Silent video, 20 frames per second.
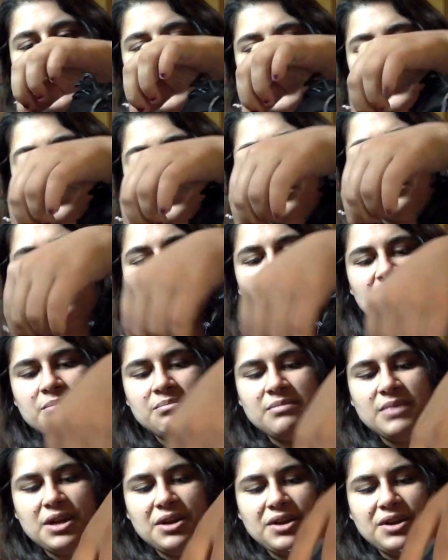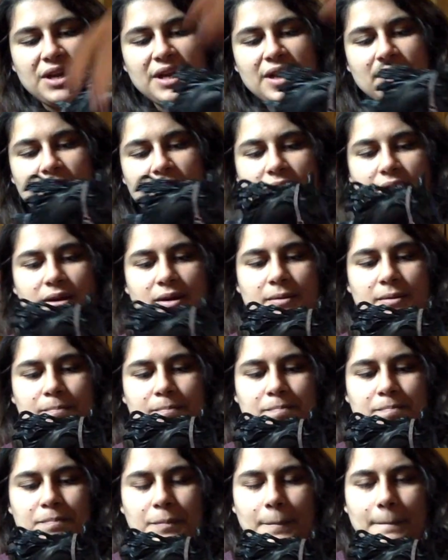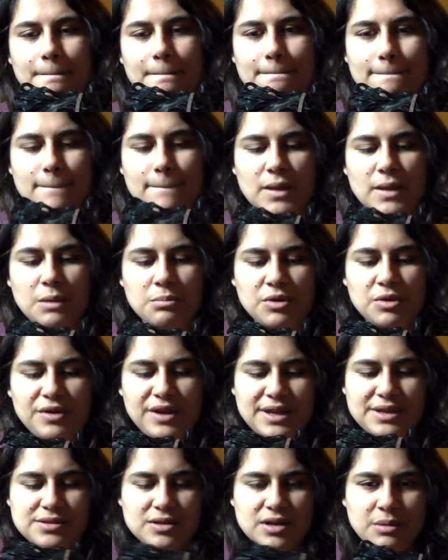had a girl named Marie. Marie.